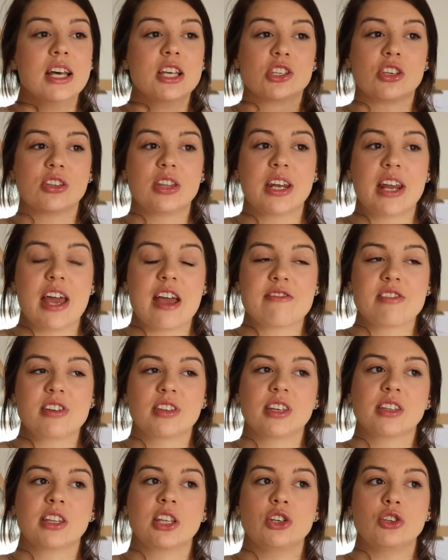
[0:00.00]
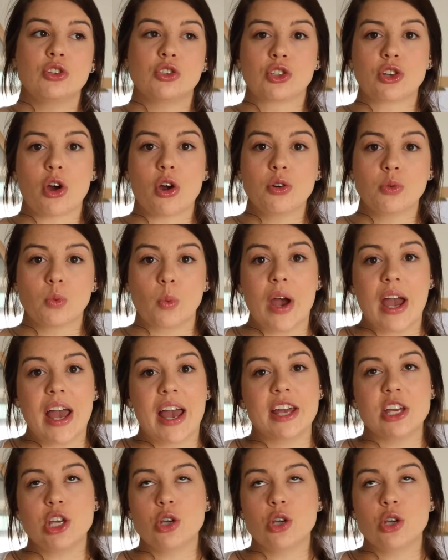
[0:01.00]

So then everything that you don't wear,